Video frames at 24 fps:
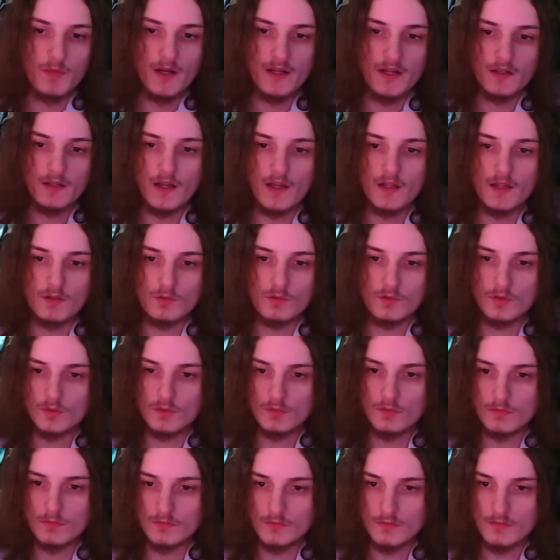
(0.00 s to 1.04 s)
I don't
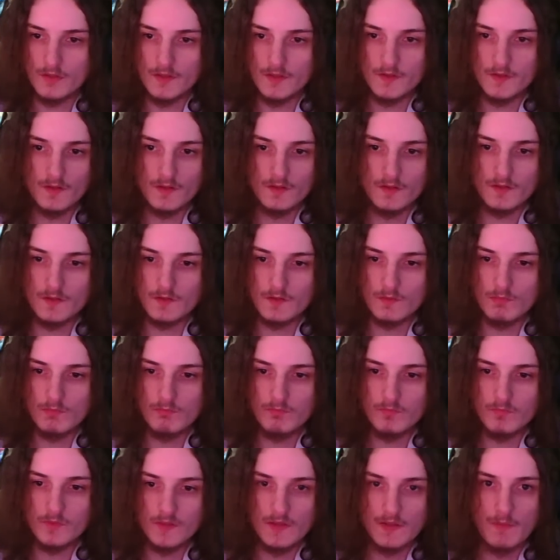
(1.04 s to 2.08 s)
know. It's
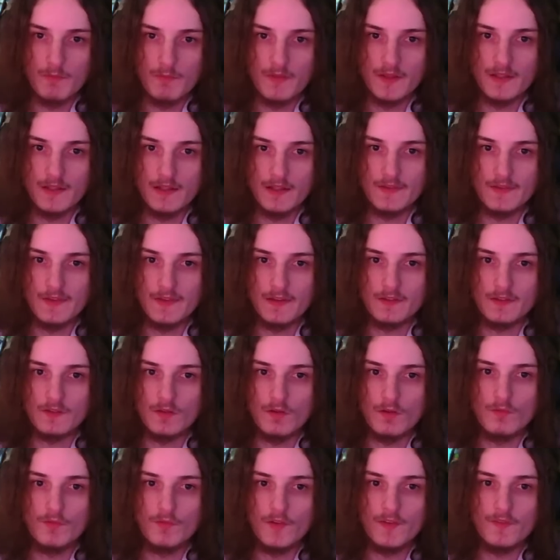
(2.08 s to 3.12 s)
something like that.
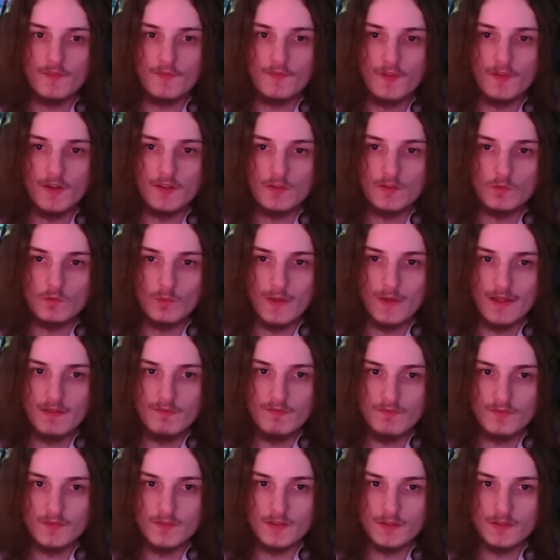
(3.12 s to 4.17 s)
So for the first wave,
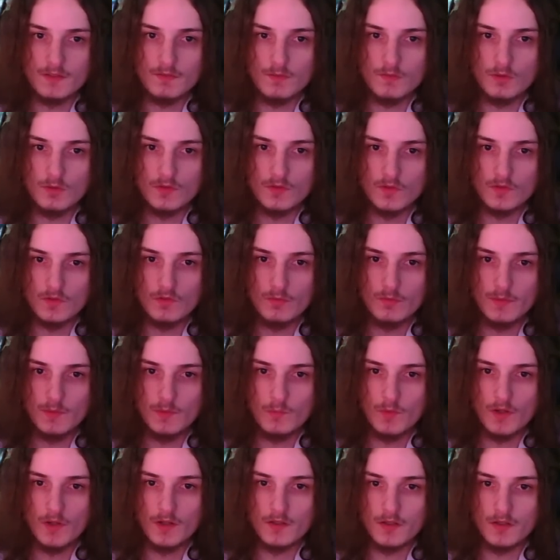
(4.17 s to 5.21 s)
it looks to be
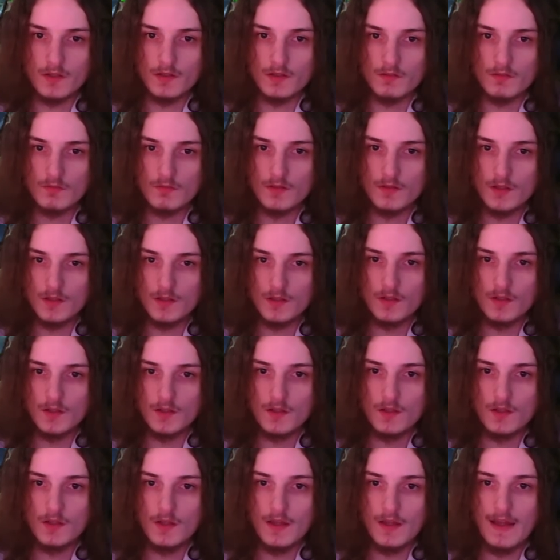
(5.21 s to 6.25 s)
working,
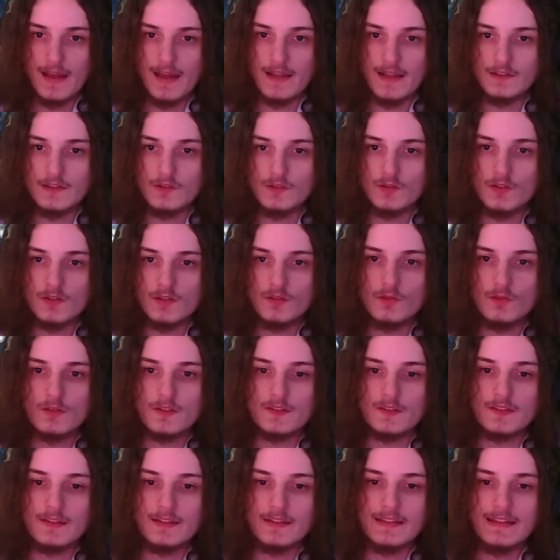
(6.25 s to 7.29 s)
and you can
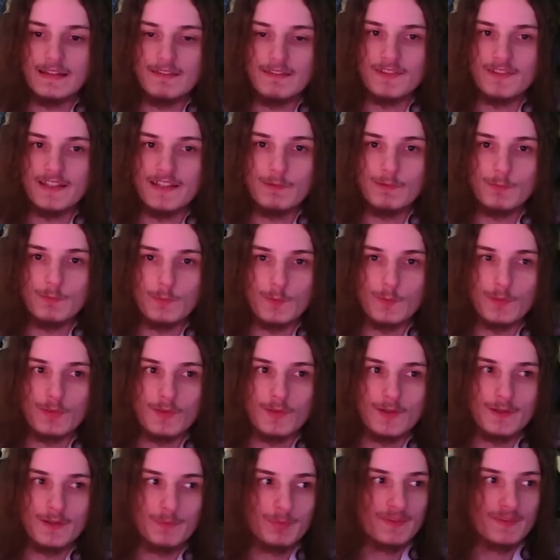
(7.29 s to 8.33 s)
see it even with
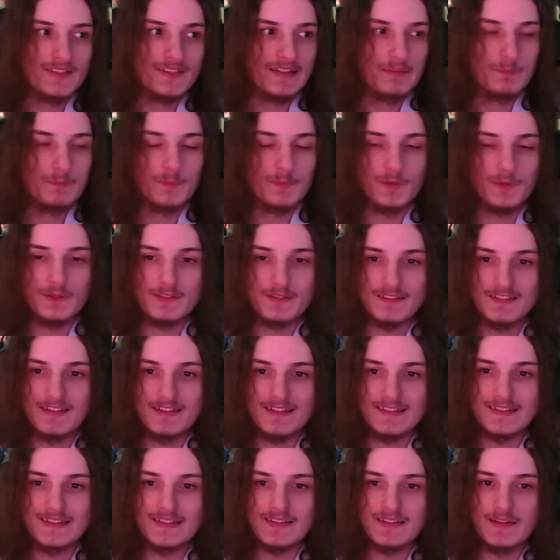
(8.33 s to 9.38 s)
30% more
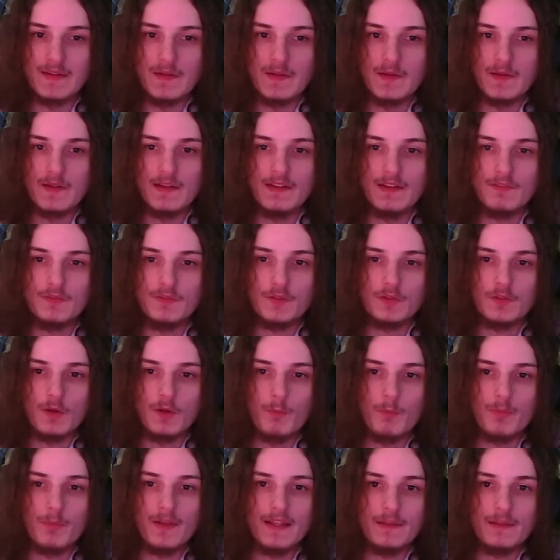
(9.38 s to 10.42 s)
stats. If you
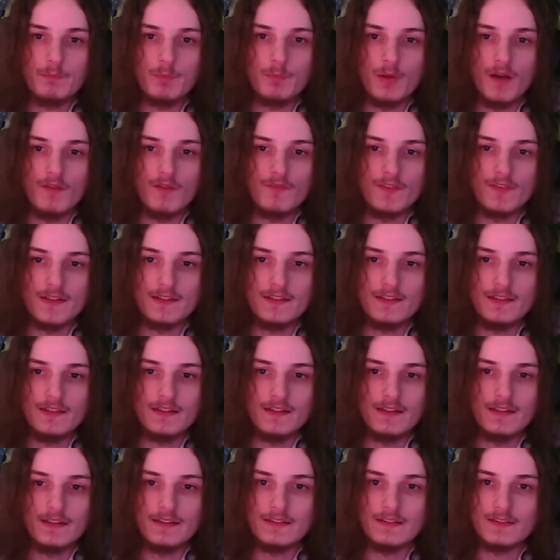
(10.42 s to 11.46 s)
don't play it perfectly,
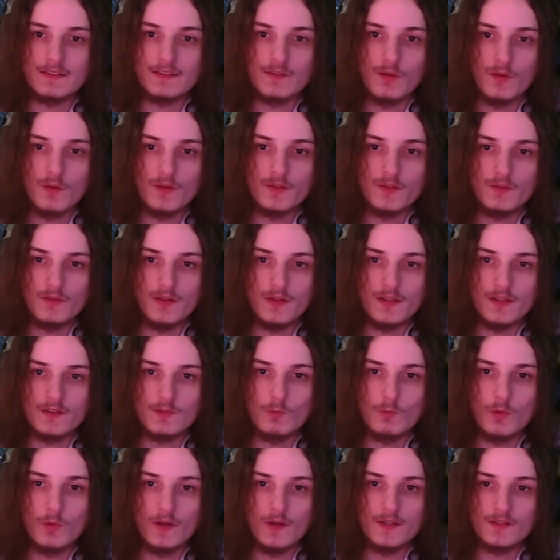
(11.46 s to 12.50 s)
it's going to get
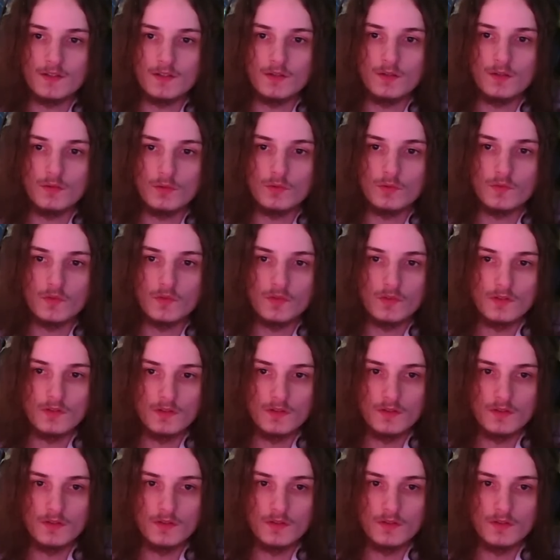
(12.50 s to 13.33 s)
quite close.